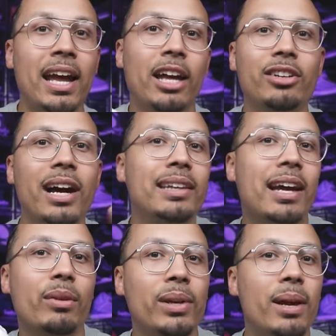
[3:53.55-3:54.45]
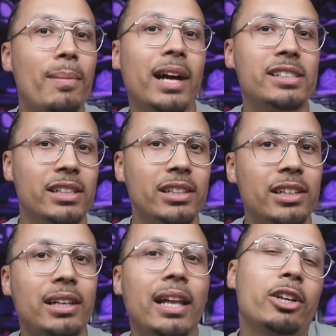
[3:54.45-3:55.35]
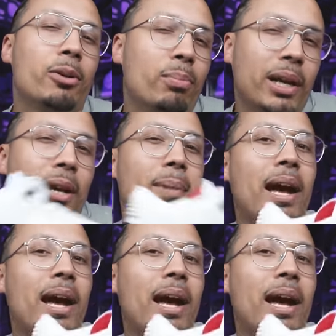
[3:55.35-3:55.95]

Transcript: and you got that reimagined look like you're bringing